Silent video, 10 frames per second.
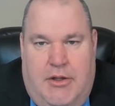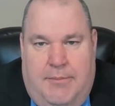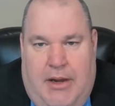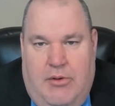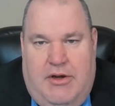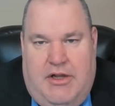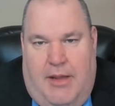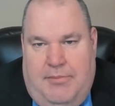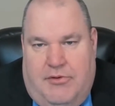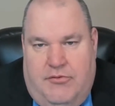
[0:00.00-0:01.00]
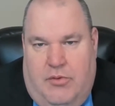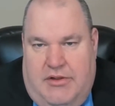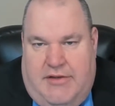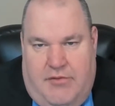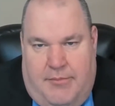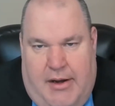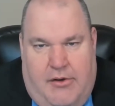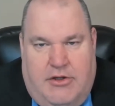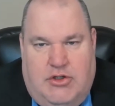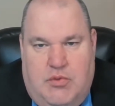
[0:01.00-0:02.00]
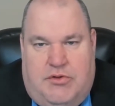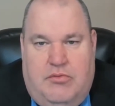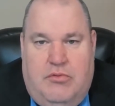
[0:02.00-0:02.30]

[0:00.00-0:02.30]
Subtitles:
married couples will leave a marriage with